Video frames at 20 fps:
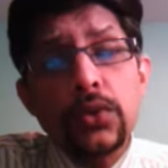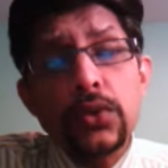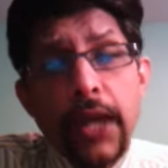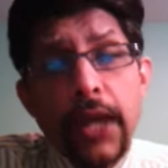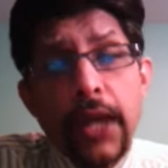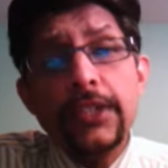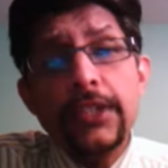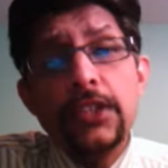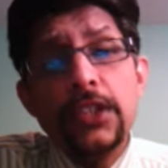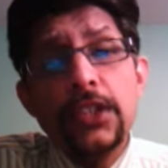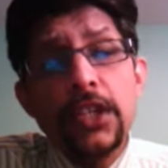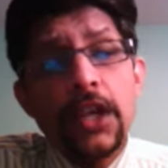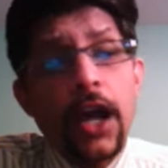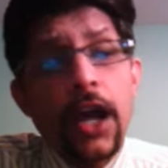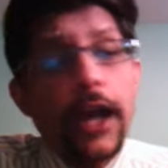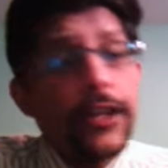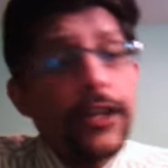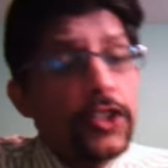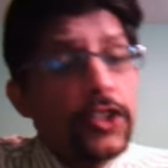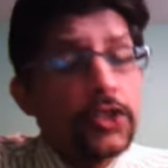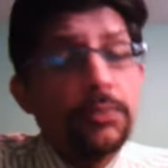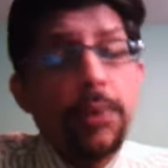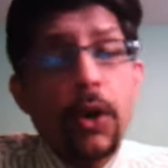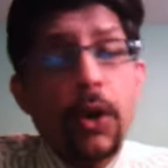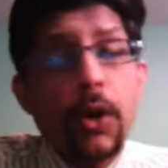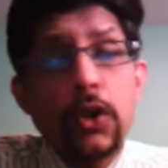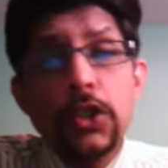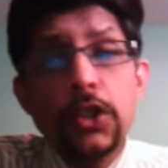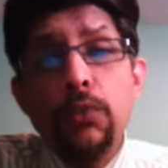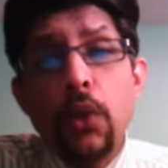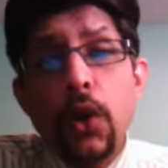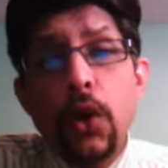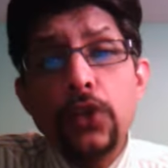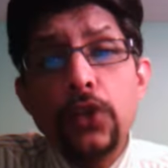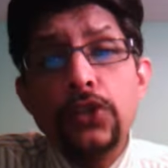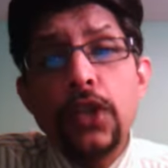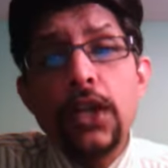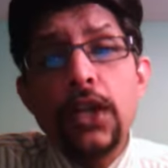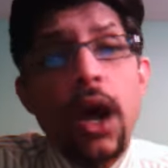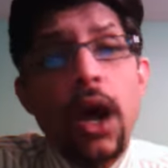tight the Irish bowling was
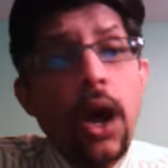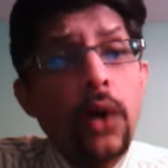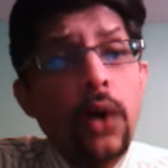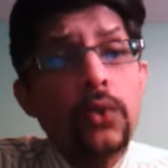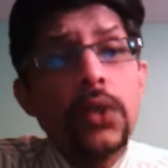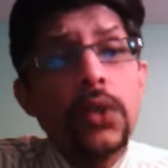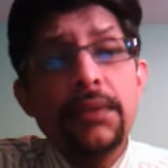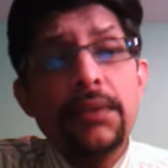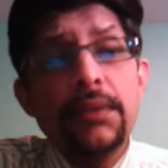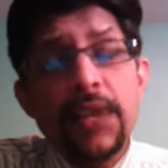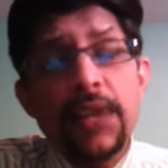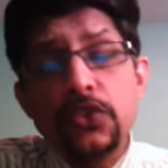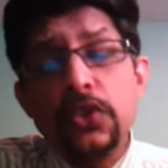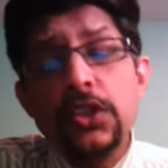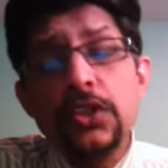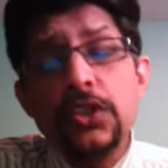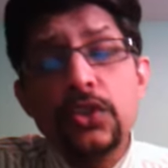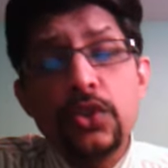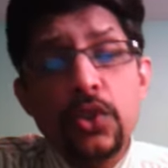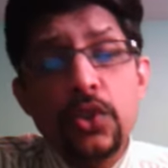and how they have actually